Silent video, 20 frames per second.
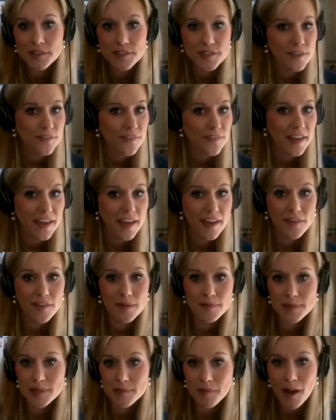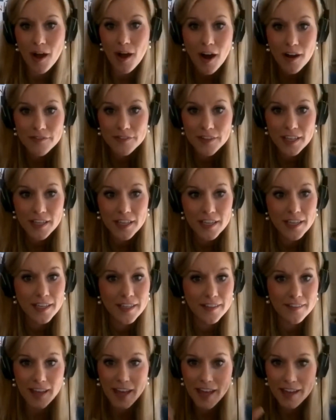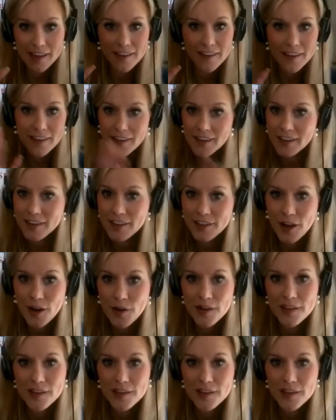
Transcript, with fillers: really sure if they gave him some coffee and like you know